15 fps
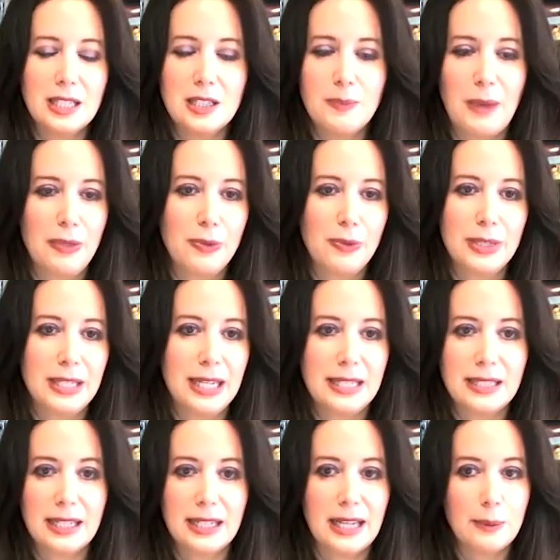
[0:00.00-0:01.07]
spent 3
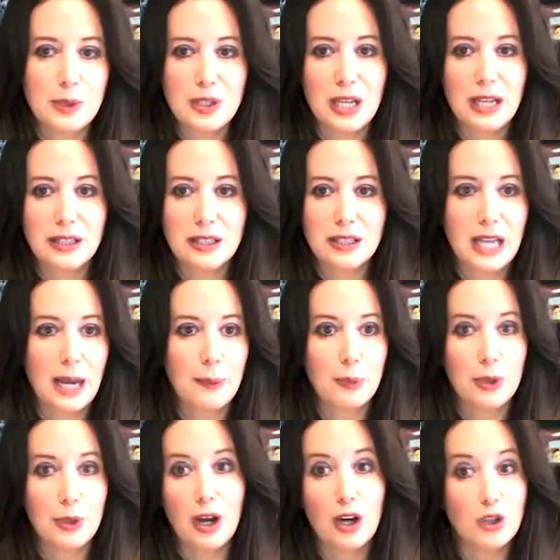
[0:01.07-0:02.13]
days on Amazon's top
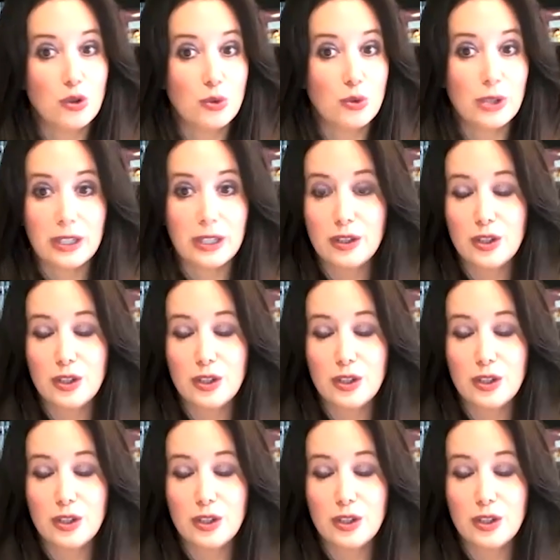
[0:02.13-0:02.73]
100.